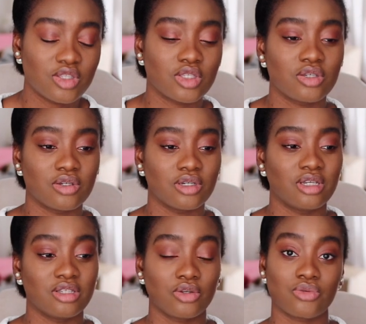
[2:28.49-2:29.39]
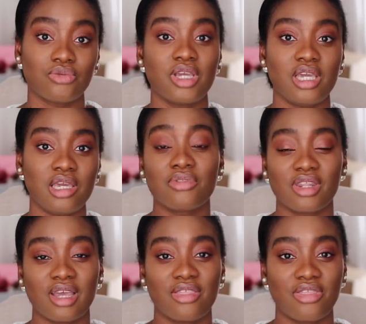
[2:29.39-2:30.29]
to a degree that
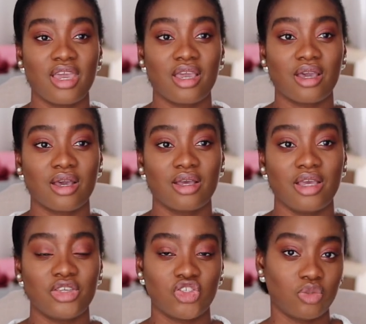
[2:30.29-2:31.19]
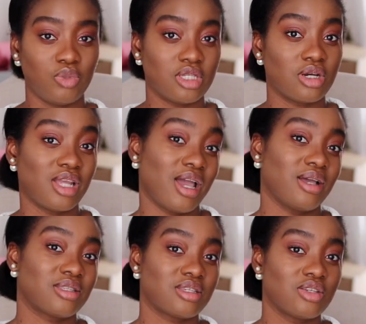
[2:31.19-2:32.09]
I think it should be done at.